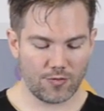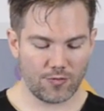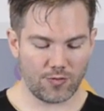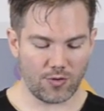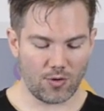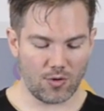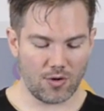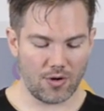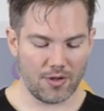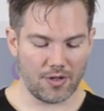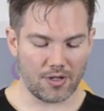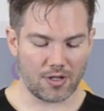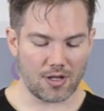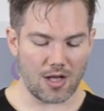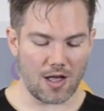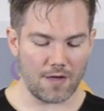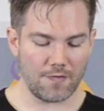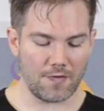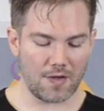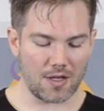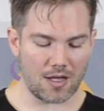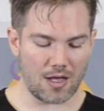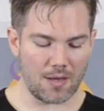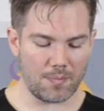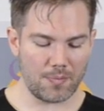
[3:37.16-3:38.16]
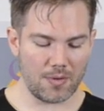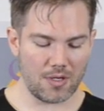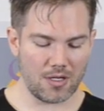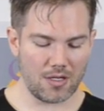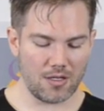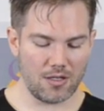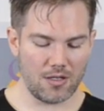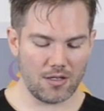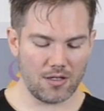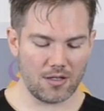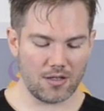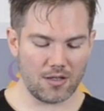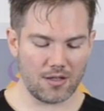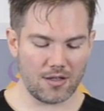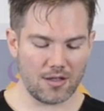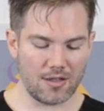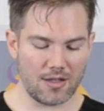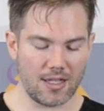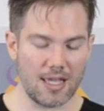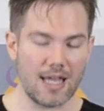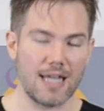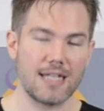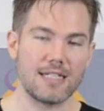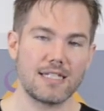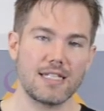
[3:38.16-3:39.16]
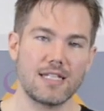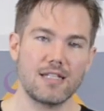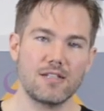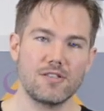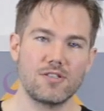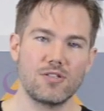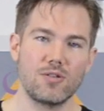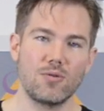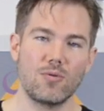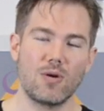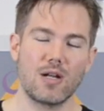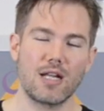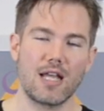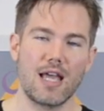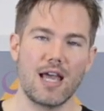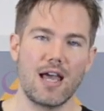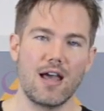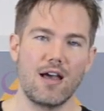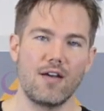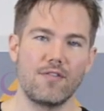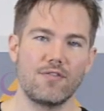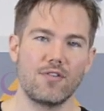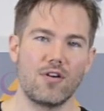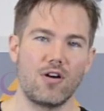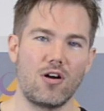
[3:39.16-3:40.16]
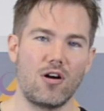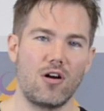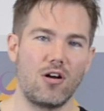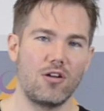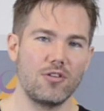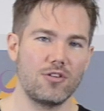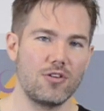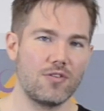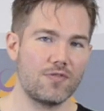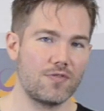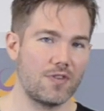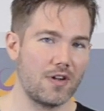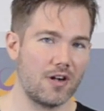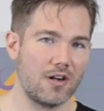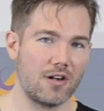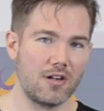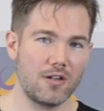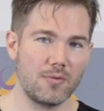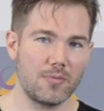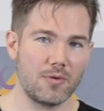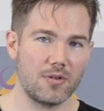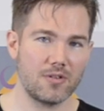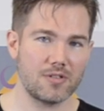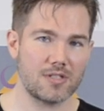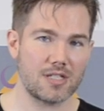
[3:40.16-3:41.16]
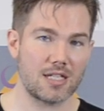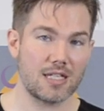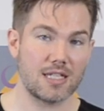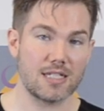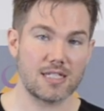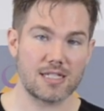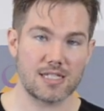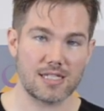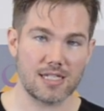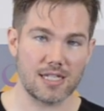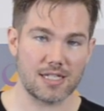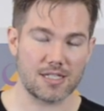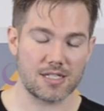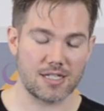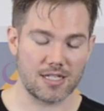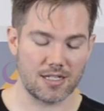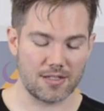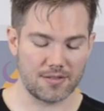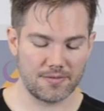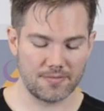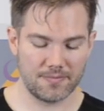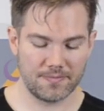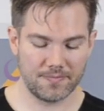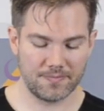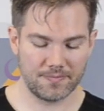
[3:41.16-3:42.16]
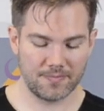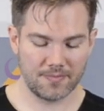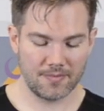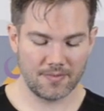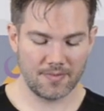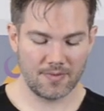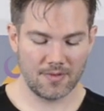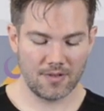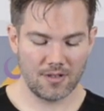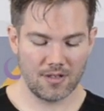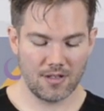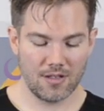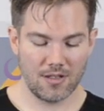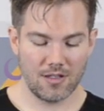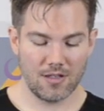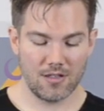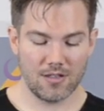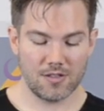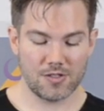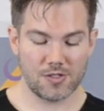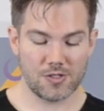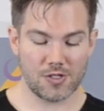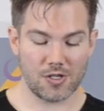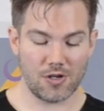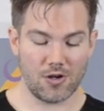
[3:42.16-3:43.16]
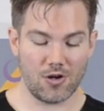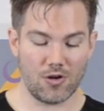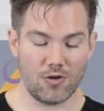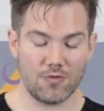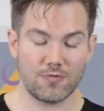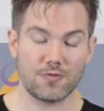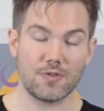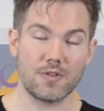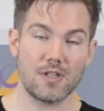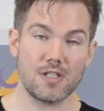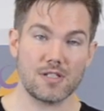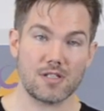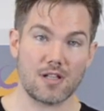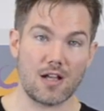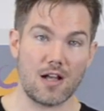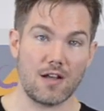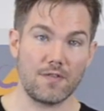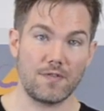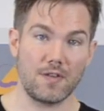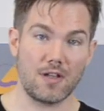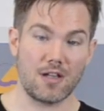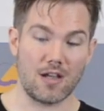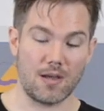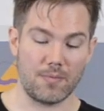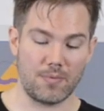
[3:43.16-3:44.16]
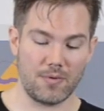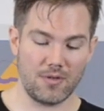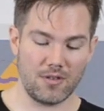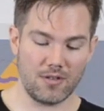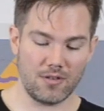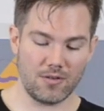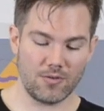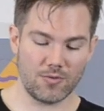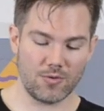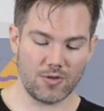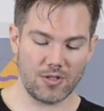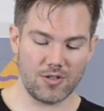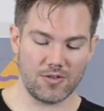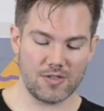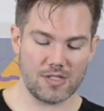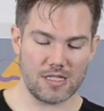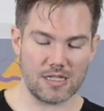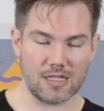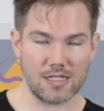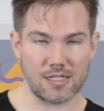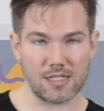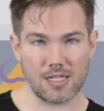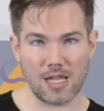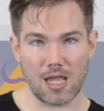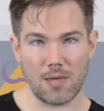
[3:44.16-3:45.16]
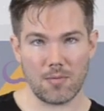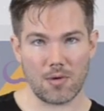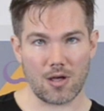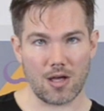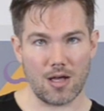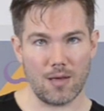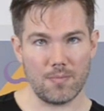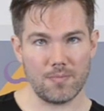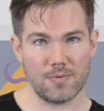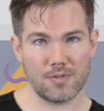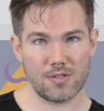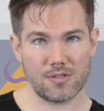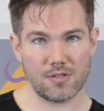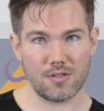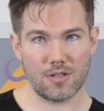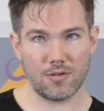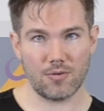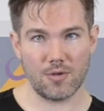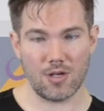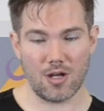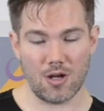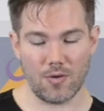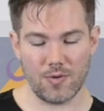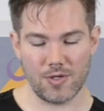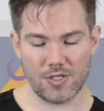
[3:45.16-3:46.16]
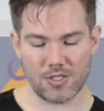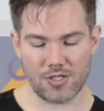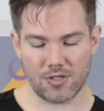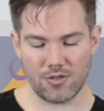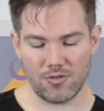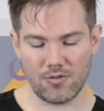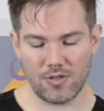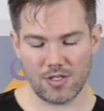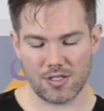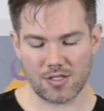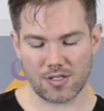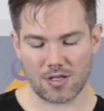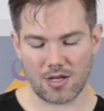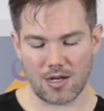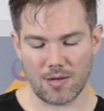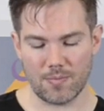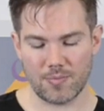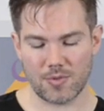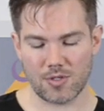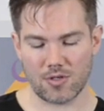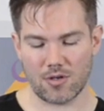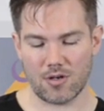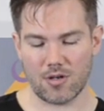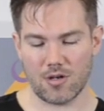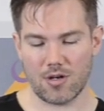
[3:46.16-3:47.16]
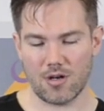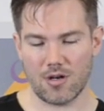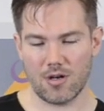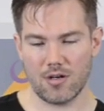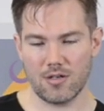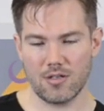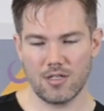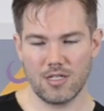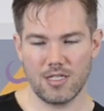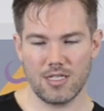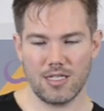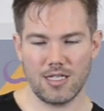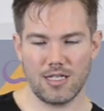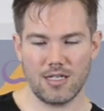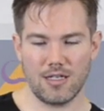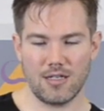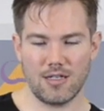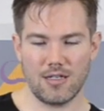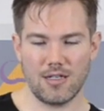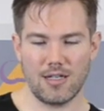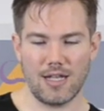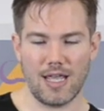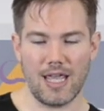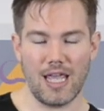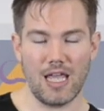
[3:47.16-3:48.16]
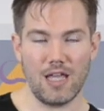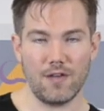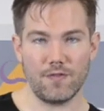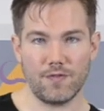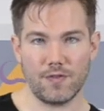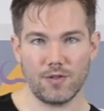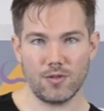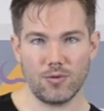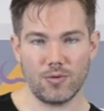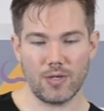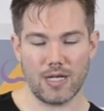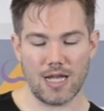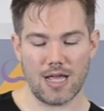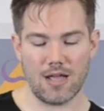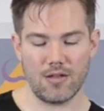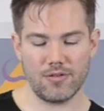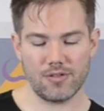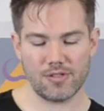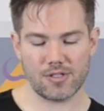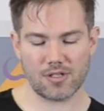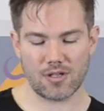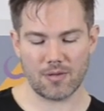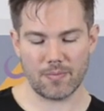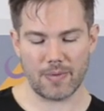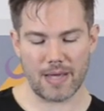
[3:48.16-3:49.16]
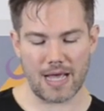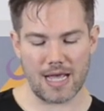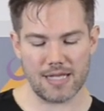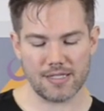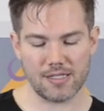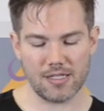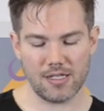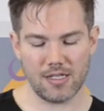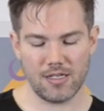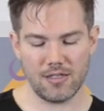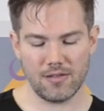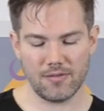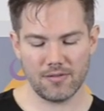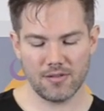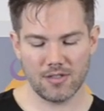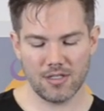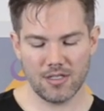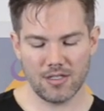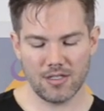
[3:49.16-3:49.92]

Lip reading: For the coffee cupping, the idea is you want to have all your variables consistent. So for this coffee cupping, we're using the same cups that we always do. These cups are an 8 fluid ounce capacity,